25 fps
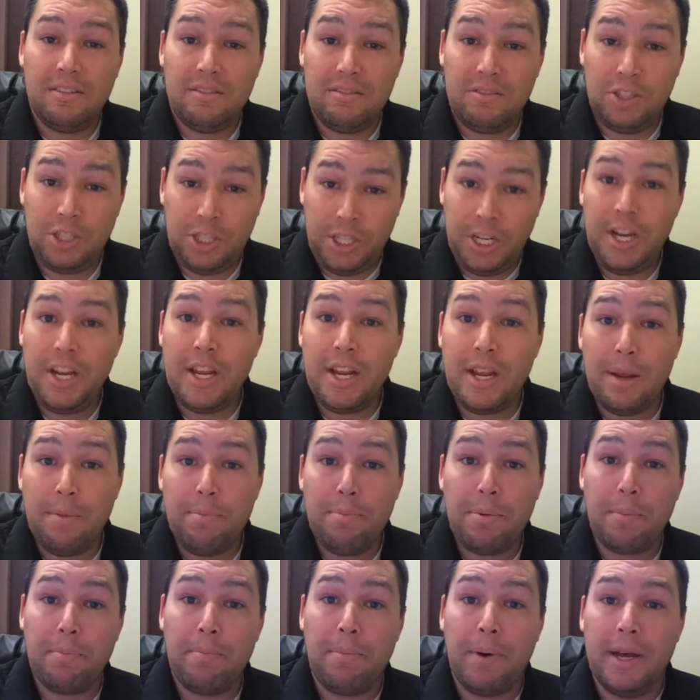cheap,
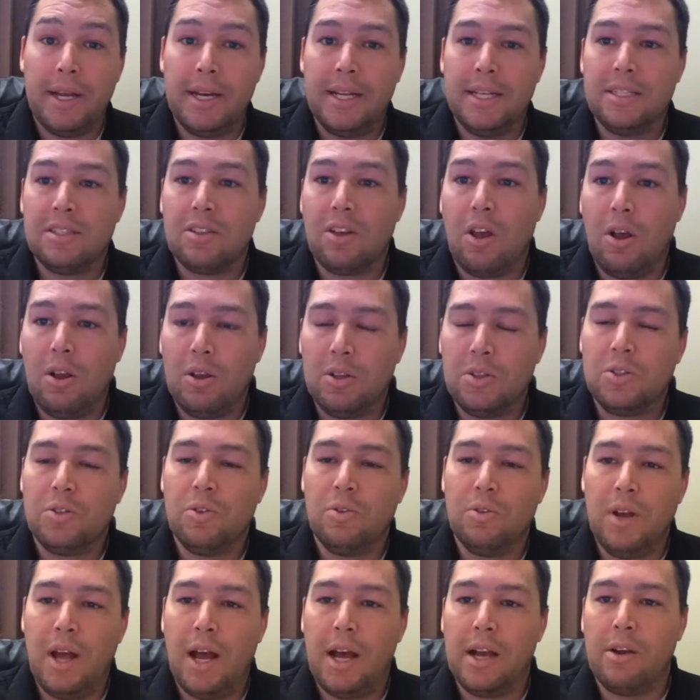but it's also
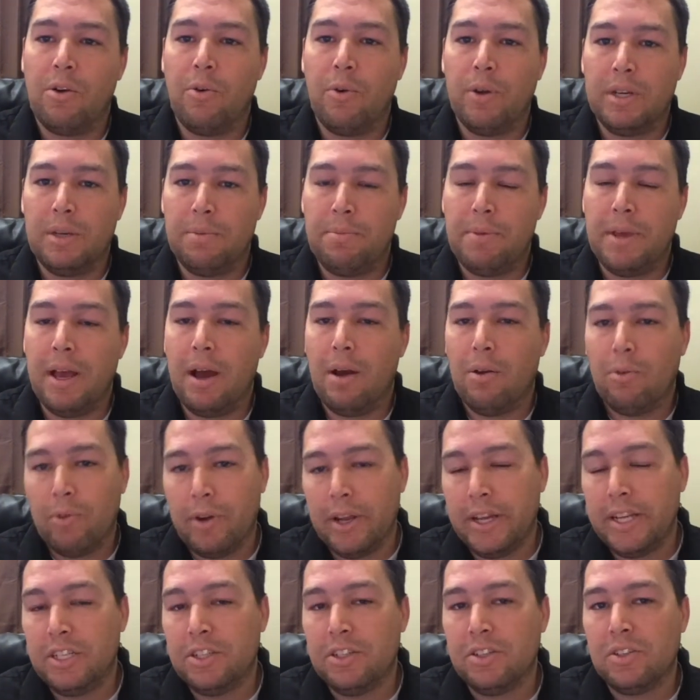not going to be
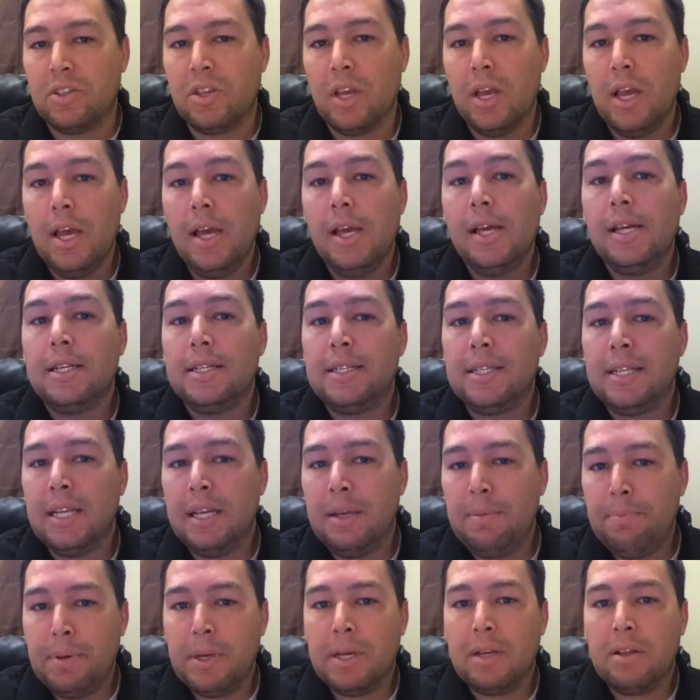outrageous.
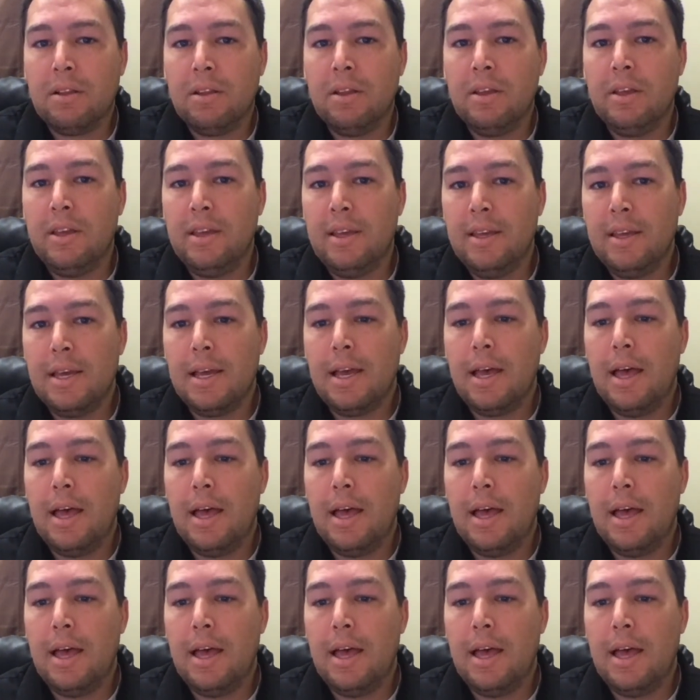Typically,